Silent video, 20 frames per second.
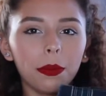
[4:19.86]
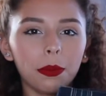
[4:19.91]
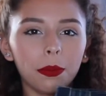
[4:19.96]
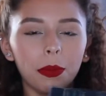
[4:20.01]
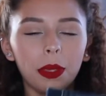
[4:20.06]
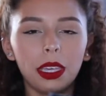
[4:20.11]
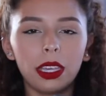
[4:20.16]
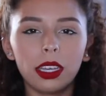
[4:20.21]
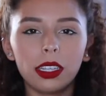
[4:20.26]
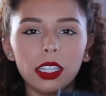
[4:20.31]

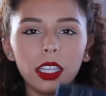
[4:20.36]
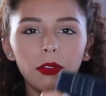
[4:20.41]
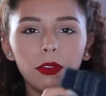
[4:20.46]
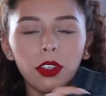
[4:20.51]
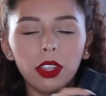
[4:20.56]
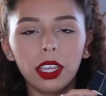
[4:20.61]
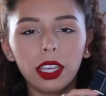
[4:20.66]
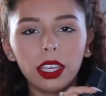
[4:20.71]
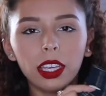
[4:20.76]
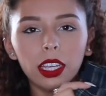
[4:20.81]
because I feel
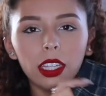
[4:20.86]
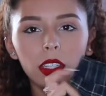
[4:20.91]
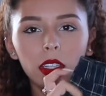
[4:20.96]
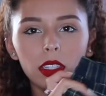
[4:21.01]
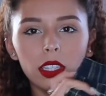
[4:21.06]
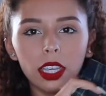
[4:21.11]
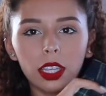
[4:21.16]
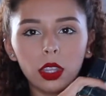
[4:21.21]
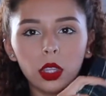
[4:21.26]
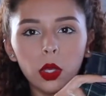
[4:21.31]
like it looks
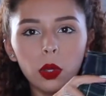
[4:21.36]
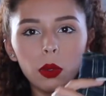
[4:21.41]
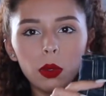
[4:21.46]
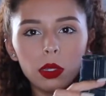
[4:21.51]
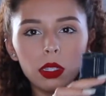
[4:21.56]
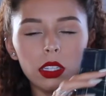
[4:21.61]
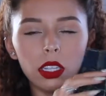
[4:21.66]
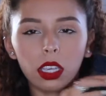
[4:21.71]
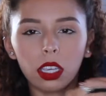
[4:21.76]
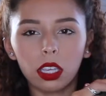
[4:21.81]
like
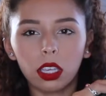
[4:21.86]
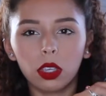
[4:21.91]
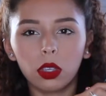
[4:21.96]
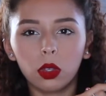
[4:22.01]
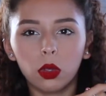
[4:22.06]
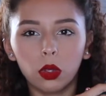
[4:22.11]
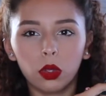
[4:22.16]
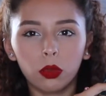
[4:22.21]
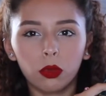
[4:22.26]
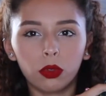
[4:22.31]
those like
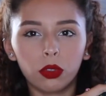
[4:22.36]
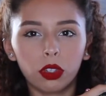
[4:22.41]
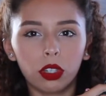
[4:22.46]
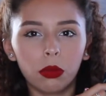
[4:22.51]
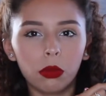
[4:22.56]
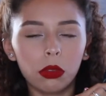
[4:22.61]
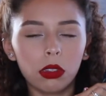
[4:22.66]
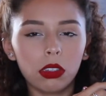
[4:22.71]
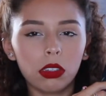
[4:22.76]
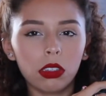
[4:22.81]

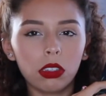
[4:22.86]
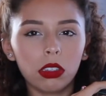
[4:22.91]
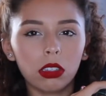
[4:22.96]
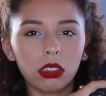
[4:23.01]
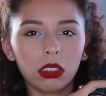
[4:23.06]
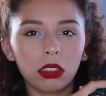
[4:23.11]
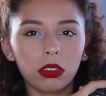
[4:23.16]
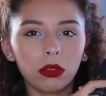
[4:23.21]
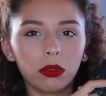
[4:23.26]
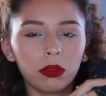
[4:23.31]
uniforms
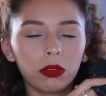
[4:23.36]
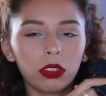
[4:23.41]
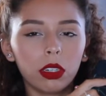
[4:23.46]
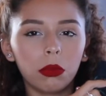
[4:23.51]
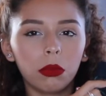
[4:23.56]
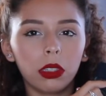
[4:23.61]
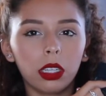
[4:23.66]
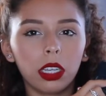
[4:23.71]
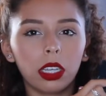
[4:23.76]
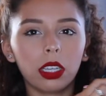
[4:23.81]

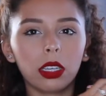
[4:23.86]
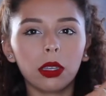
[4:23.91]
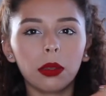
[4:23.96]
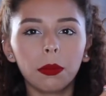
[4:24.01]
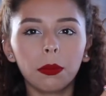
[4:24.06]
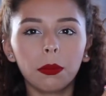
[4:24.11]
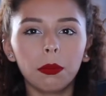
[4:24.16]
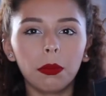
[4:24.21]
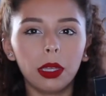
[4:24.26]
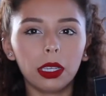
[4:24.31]
from like
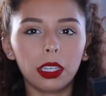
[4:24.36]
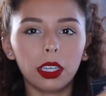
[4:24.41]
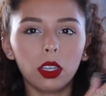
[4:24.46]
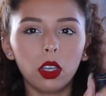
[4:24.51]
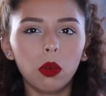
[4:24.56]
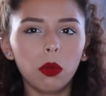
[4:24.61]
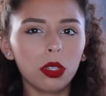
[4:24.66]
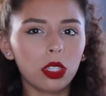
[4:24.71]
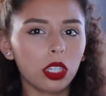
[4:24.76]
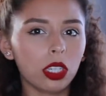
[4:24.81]

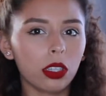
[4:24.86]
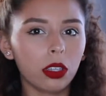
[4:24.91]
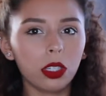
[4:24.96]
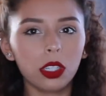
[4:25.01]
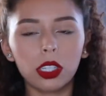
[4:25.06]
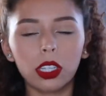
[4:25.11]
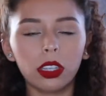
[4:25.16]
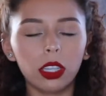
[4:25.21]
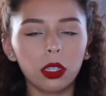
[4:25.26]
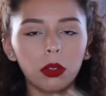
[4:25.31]
Mexico, which is, there's
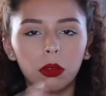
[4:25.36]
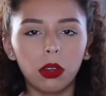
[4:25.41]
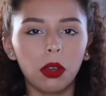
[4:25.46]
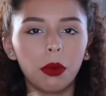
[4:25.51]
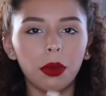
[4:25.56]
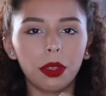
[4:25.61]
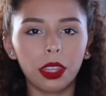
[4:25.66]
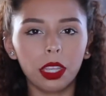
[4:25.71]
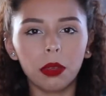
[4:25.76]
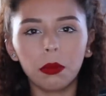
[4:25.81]
nothing wrong
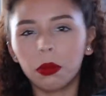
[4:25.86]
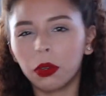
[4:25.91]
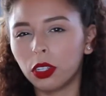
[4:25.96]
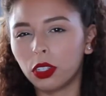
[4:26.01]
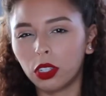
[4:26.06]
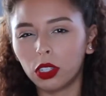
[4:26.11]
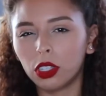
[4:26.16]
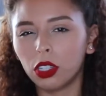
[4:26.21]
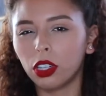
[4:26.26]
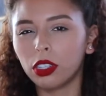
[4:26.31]
with it, but it
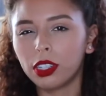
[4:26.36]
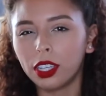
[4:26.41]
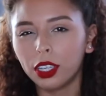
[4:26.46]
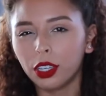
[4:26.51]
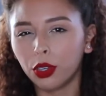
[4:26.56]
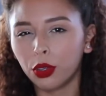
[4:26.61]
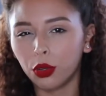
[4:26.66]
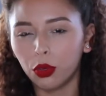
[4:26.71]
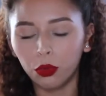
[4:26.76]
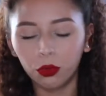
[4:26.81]
just looks like a
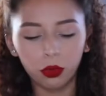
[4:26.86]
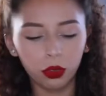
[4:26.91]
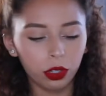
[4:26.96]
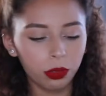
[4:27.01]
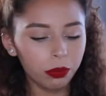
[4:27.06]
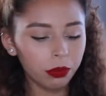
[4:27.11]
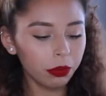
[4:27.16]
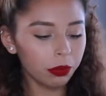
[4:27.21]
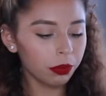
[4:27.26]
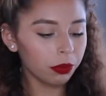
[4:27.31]

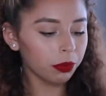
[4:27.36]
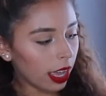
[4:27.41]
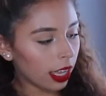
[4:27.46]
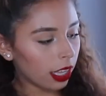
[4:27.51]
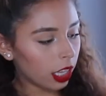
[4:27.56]
uniform. I